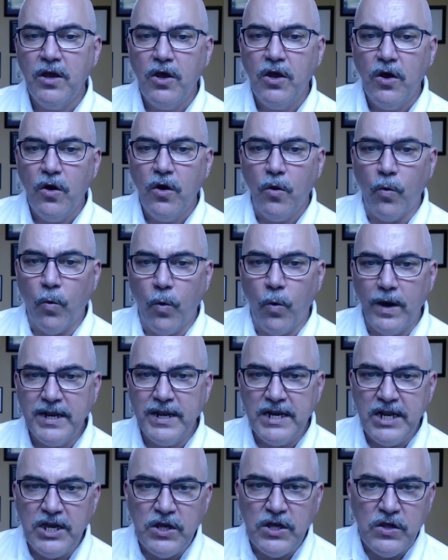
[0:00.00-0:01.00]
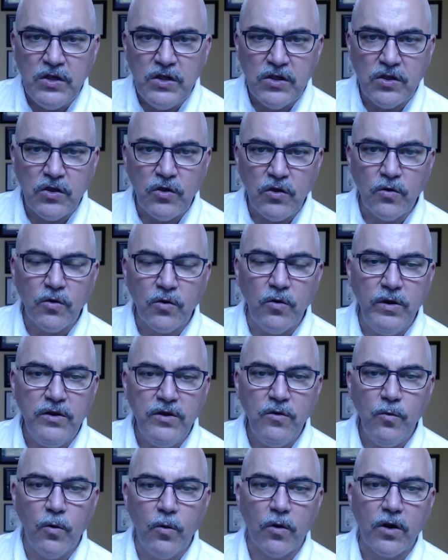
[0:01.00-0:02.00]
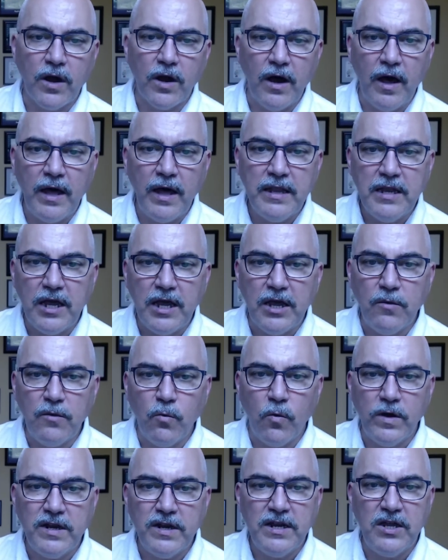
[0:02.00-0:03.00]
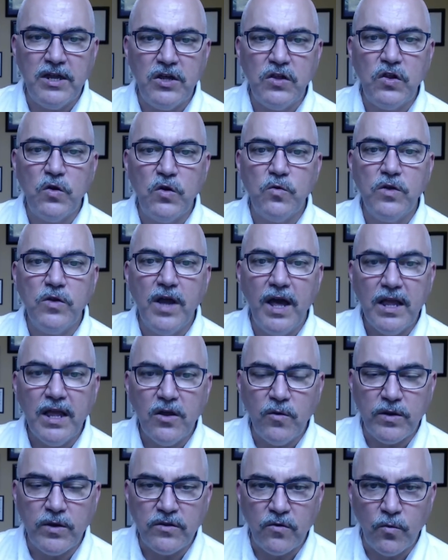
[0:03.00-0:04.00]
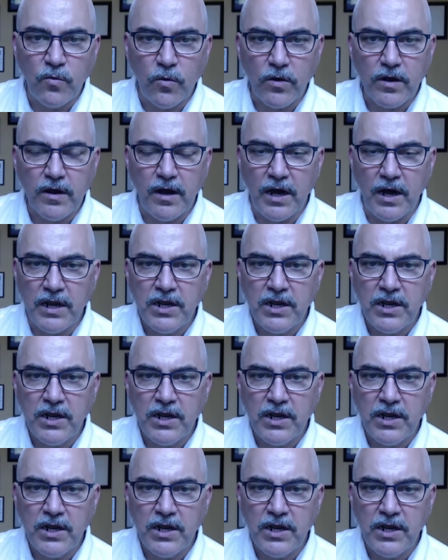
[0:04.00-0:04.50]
what it is you're going to work on and what it is you're not going to work on.